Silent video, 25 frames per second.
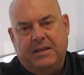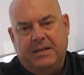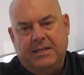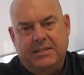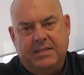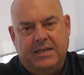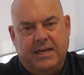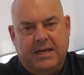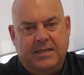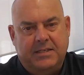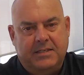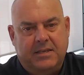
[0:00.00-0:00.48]

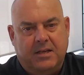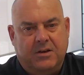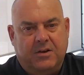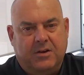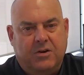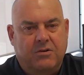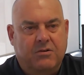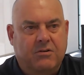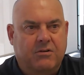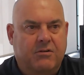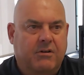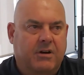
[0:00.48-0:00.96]
these days, like
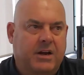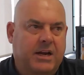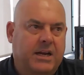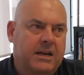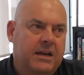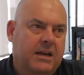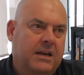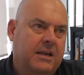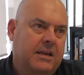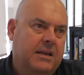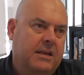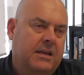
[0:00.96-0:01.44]

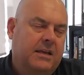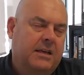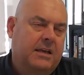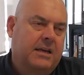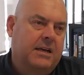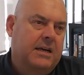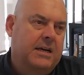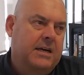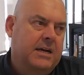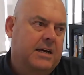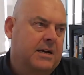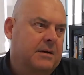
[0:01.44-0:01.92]
concrete,
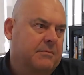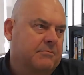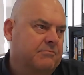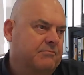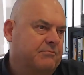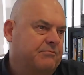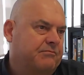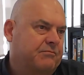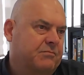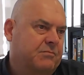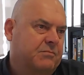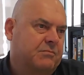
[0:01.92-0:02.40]

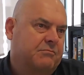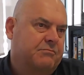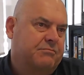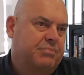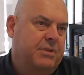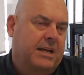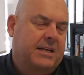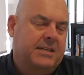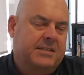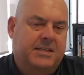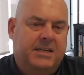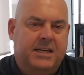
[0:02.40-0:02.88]

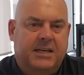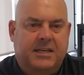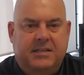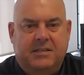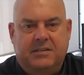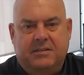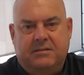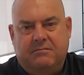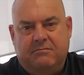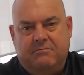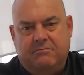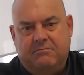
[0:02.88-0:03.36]

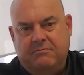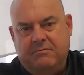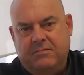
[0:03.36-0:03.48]
plastics,